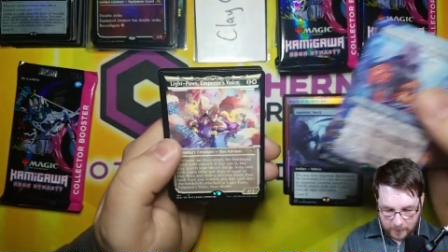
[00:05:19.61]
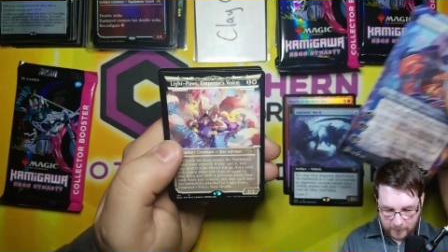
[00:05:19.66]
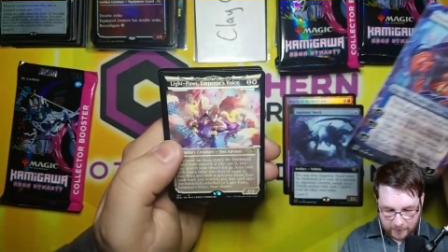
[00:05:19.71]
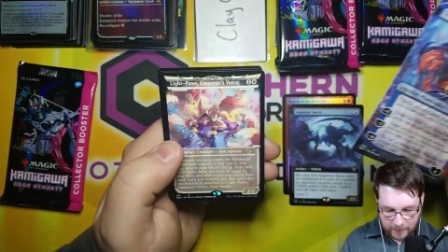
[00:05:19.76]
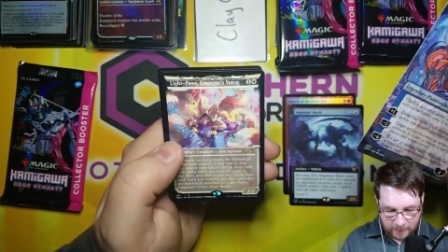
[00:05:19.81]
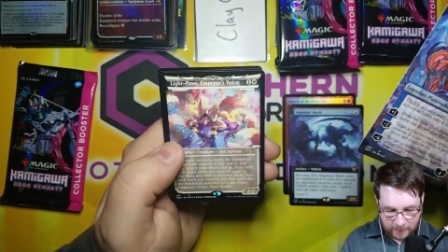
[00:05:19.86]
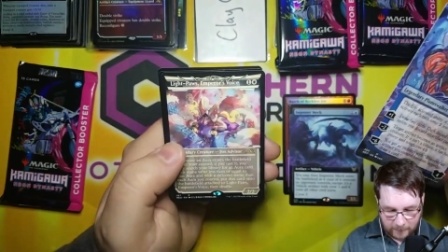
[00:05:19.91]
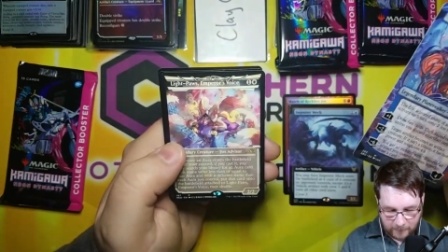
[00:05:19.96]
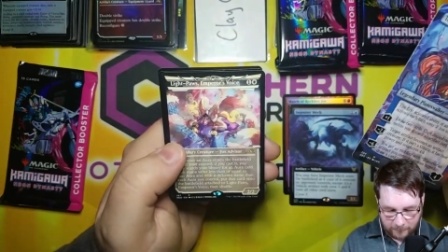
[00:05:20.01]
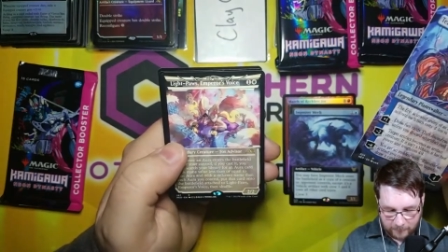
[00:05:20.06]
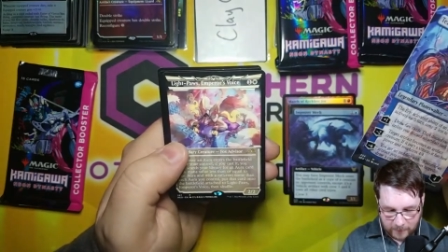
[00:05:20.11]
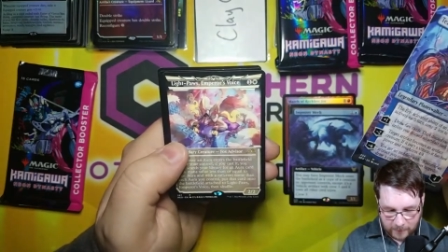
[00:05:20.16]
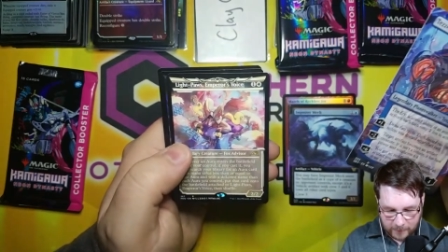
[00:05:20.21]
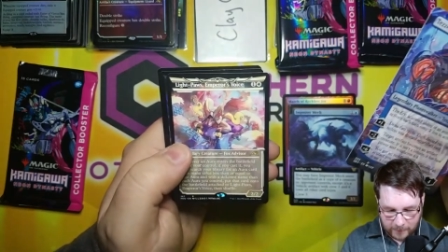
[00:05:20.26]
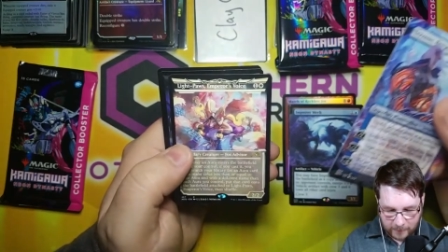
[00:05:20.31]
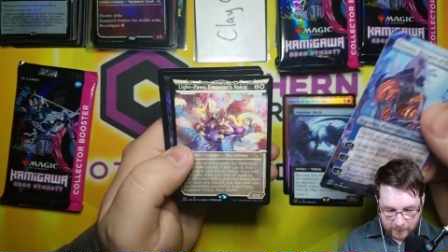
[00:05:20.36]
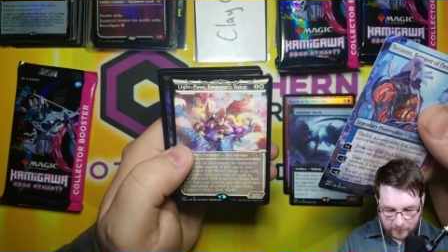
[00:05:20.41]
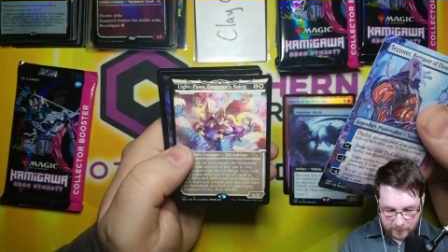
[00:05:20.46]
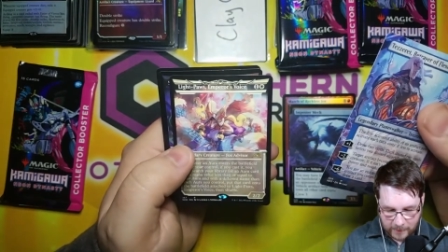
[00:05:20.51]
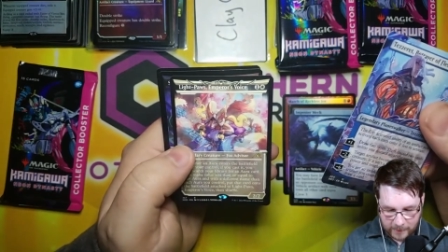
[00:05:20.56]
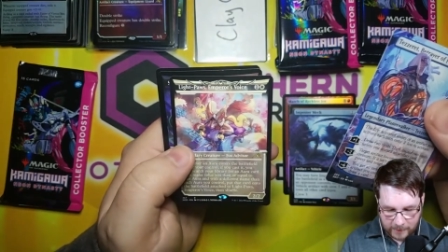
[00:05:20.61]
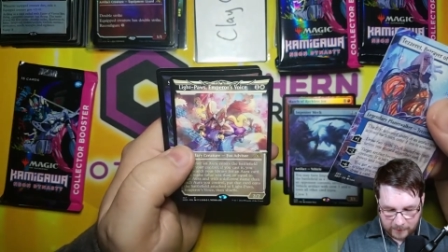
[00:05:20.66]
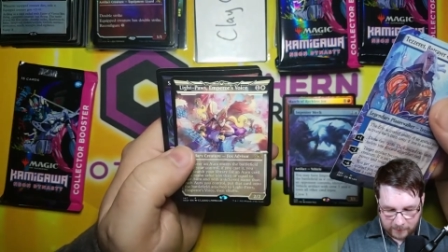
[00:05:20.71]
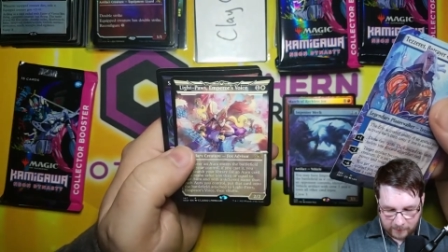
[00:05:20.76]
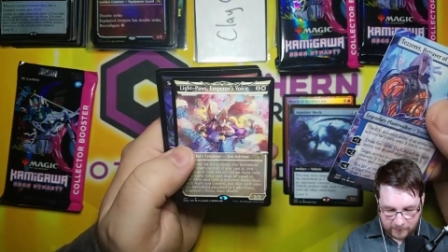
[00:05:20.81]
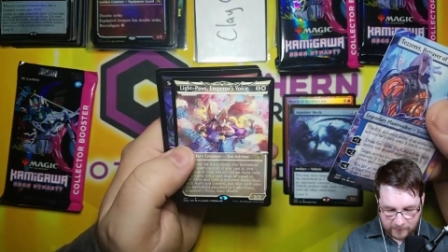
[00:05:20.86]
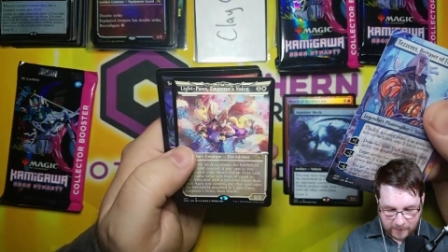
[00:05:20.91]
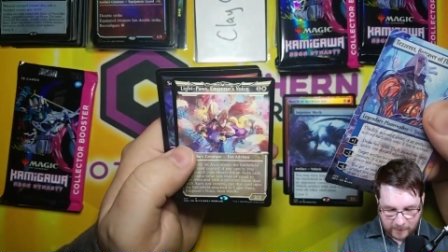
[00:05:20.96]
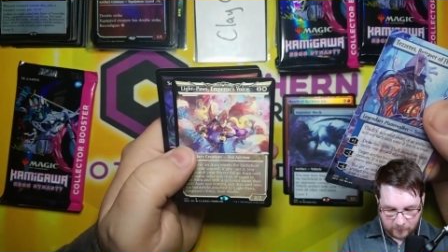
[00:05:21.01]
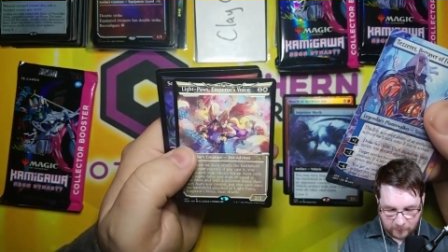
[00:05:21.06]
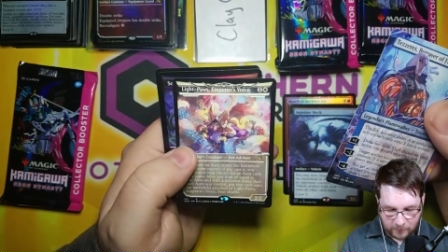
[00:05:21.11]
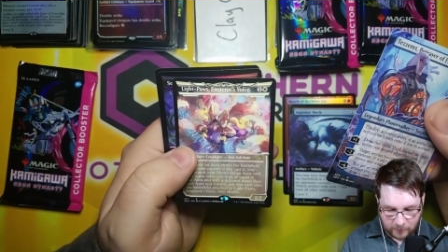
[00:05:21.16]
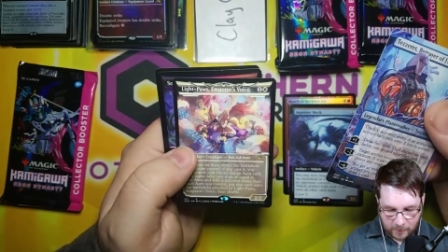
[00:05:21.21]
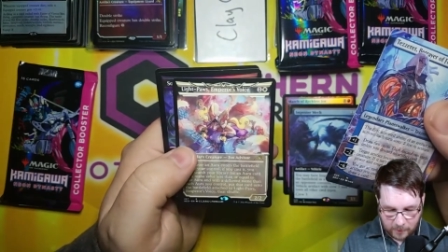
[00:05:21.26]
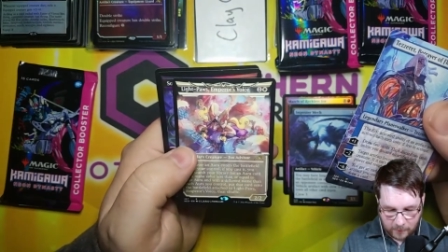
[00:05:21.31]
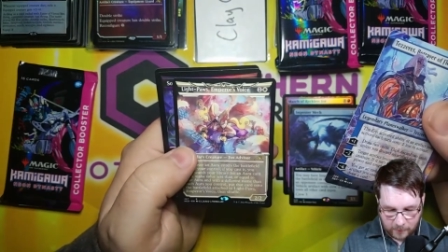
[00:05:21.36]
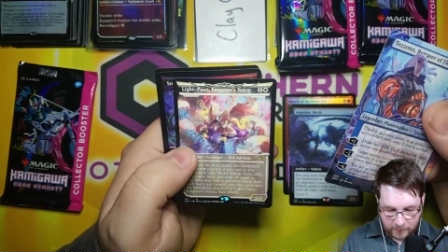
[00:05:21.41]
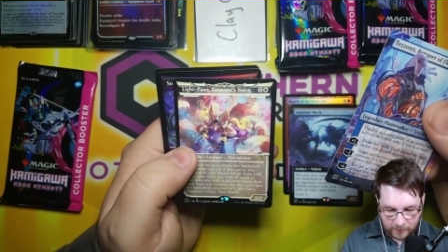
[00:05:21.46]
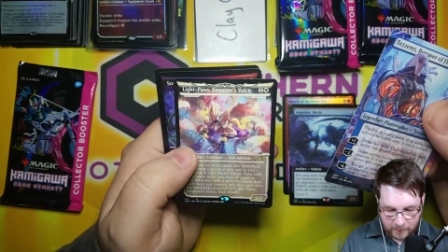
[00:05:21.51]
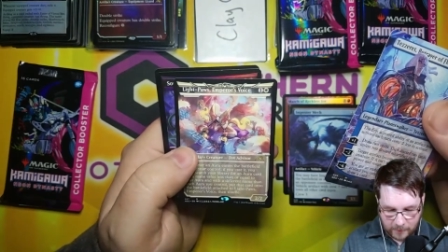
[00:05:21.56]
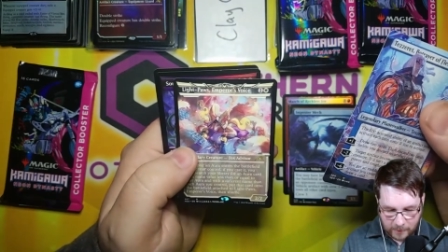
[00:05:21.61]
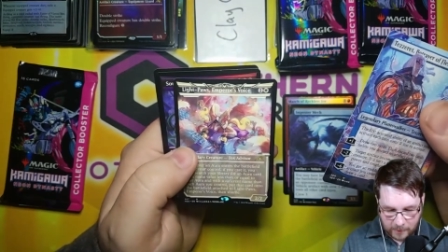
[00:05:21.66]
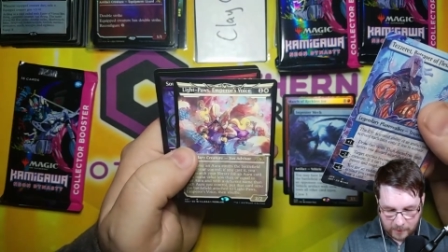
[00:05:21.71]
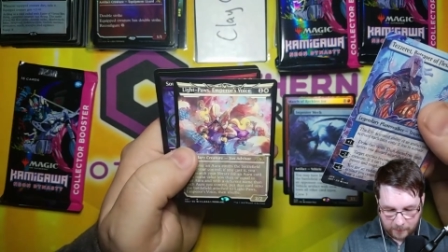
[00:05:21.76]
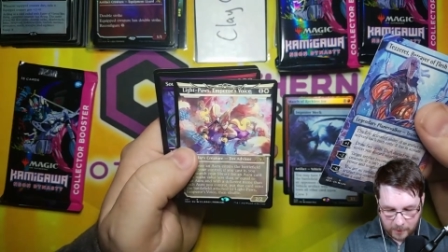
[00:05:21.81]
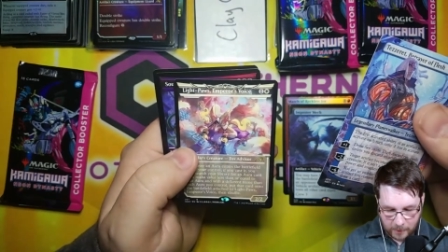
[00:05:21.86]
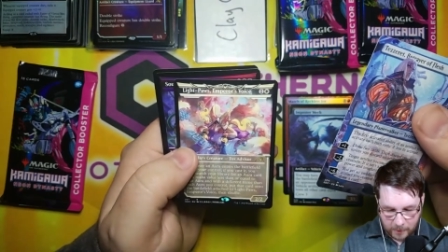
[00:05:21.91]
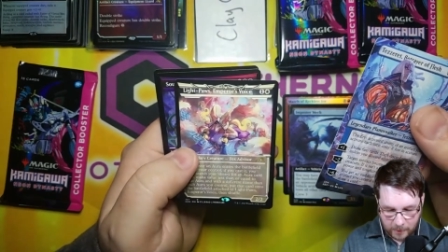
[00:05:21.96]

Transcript: I think I feel like Clay gets Tezzeret all the time.